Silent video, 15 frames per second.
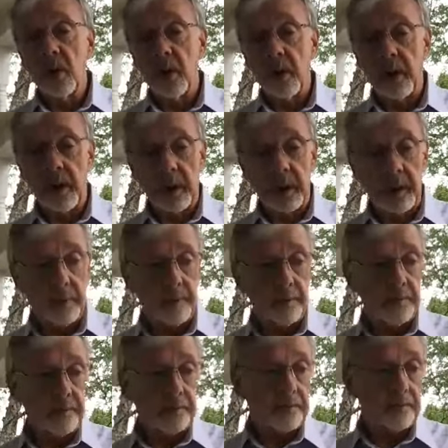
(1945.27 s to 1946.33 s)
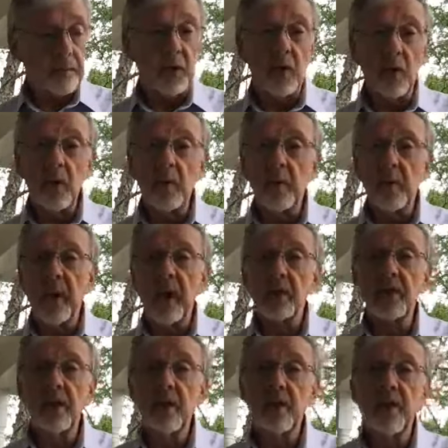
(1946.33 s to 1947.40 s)
Um, doing without
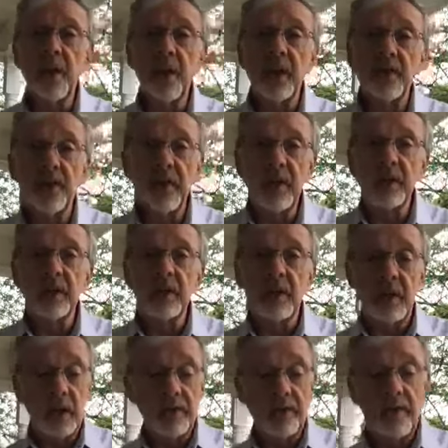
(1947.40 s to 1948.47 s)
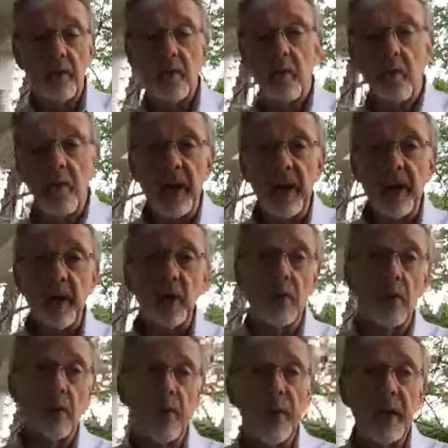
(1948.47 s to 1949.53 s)
some things physically for a while
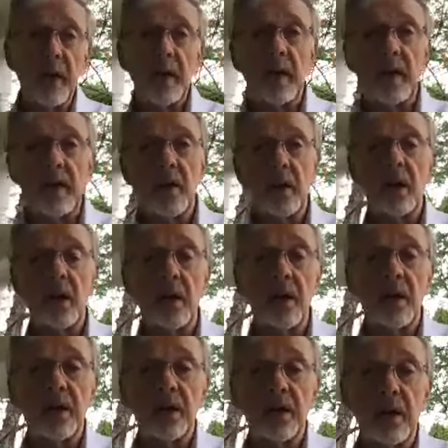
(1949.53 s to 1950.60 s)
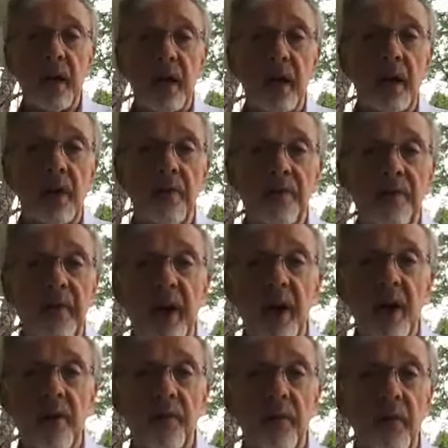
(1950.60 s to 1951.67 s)
or being in this lake of
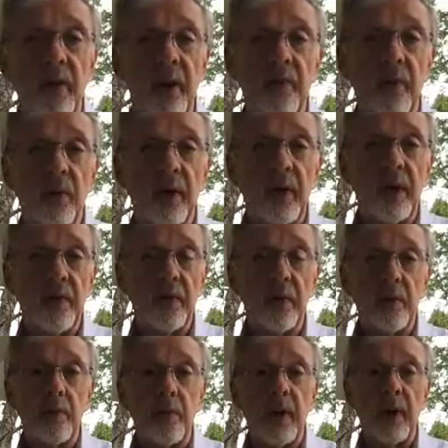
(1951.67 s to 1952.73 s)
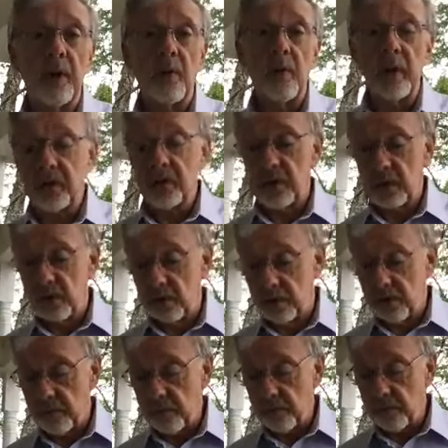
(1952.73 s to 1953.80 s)
fire forever and ever. My question
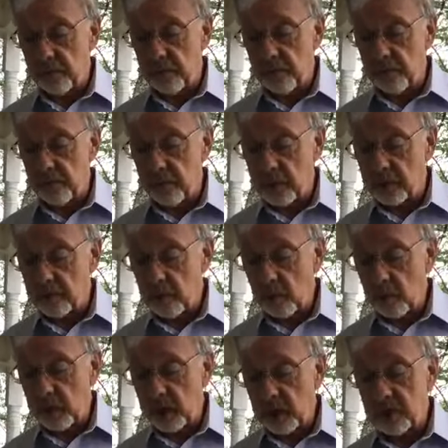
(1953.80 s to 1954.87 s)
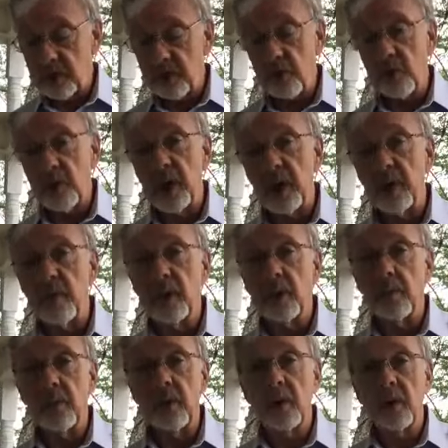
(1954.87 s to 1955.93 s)
this morning is Is your name in
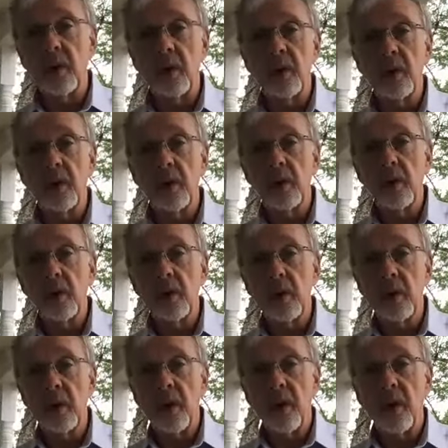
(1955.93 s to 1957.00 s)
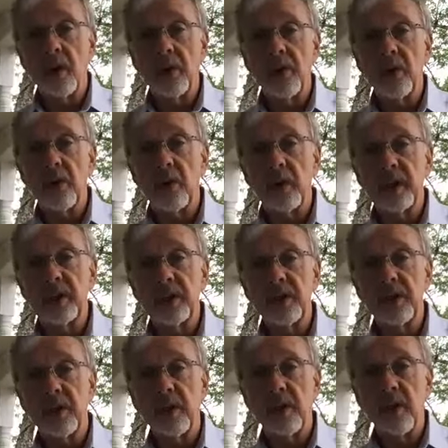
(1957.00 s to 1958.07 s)
the book? Are you a
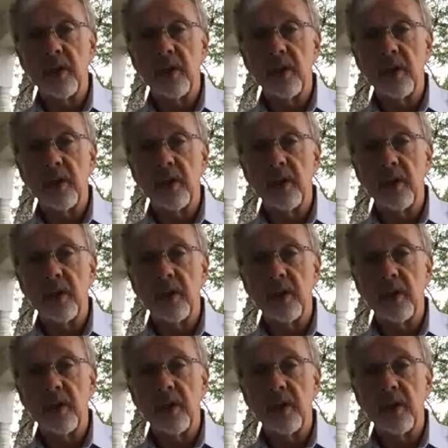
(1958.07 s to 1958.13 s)
Christian?